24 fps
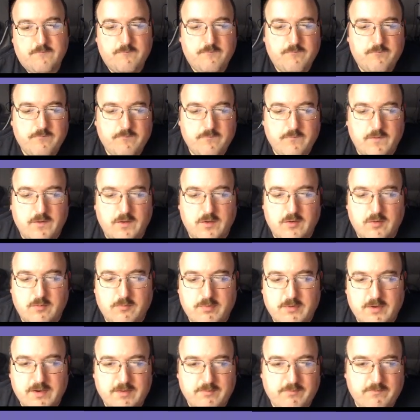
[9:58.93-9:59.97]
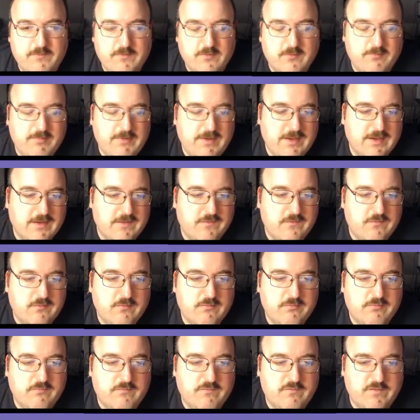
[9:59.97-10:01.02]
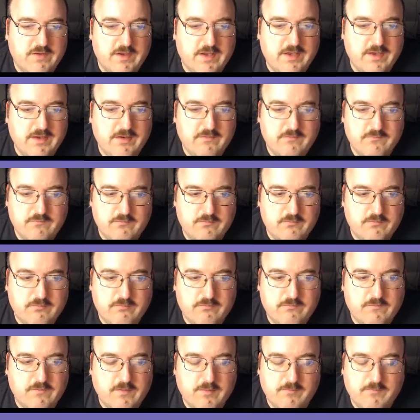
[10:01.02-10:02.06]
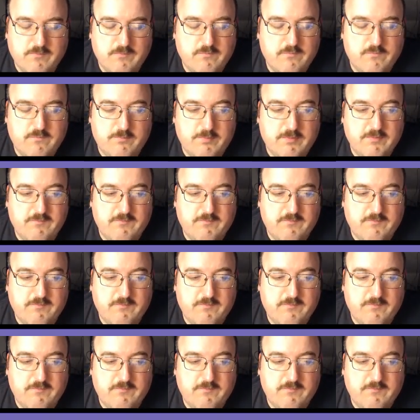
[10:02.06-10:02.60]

Perhaps there'll be other settings or something spiffy